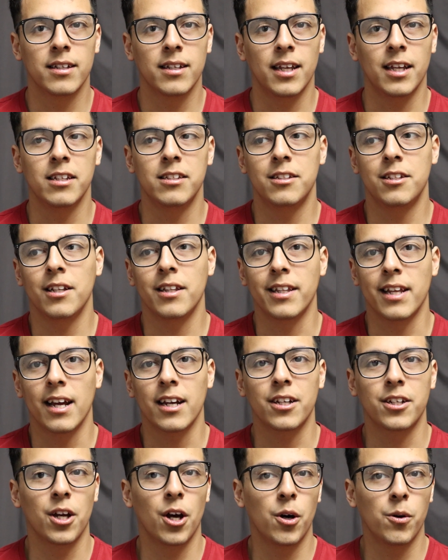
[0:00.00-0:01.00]
is to
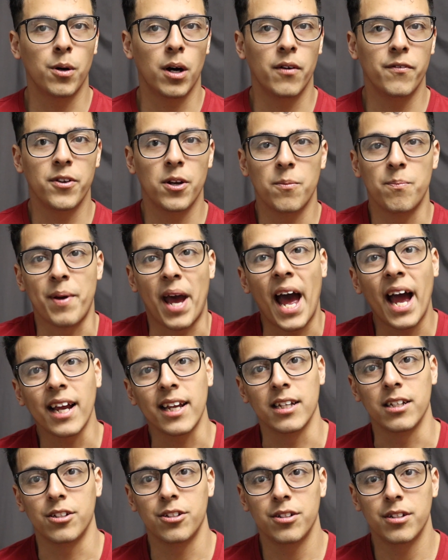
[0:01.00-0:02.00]
let go of your
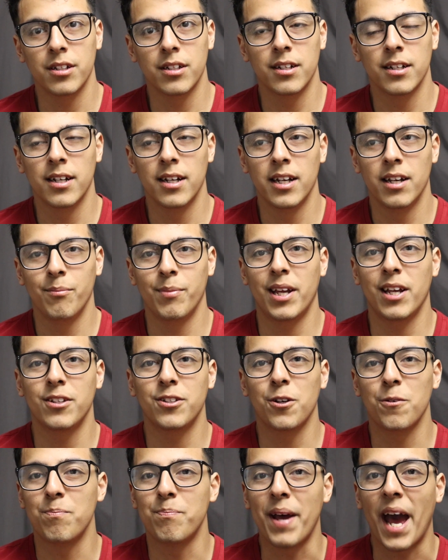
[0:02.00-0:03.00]
baggage, because
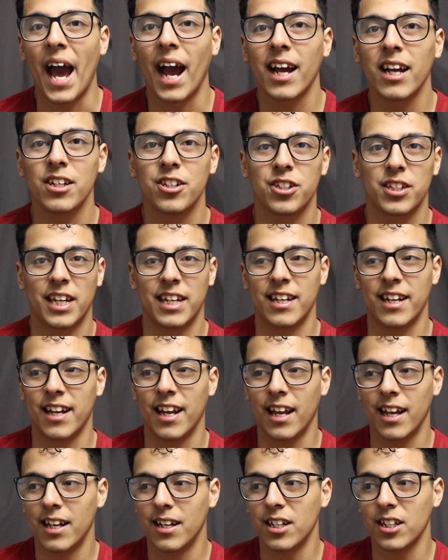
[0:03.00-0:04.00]
your baggage can
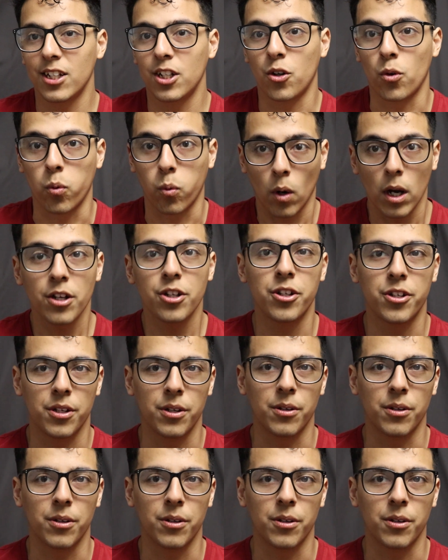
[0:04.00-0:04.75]
crush